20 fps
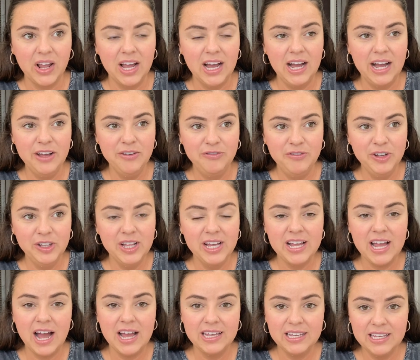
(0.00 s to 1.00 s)
I feel
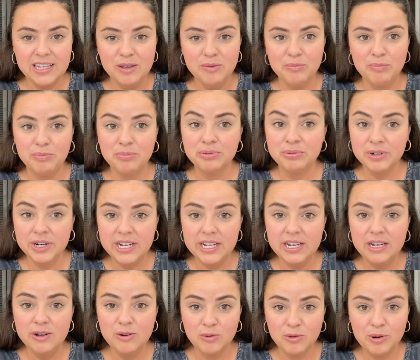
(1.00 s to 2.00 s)
like I eat pretty
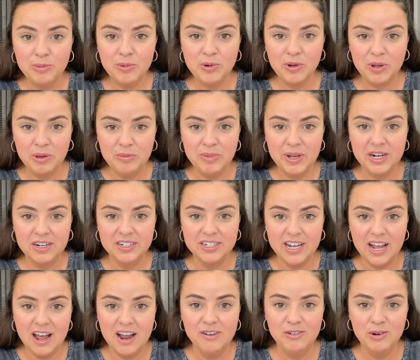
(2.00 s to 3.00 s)
normal compared
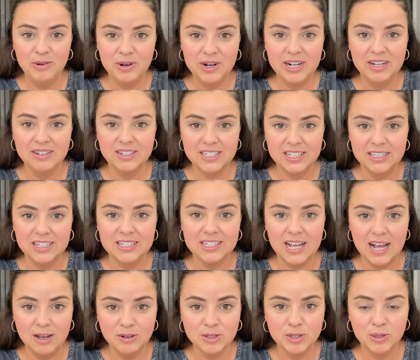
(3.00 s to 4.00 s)
to everyone else in this
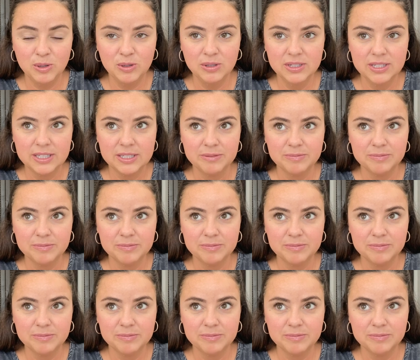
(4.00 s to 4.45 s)
household.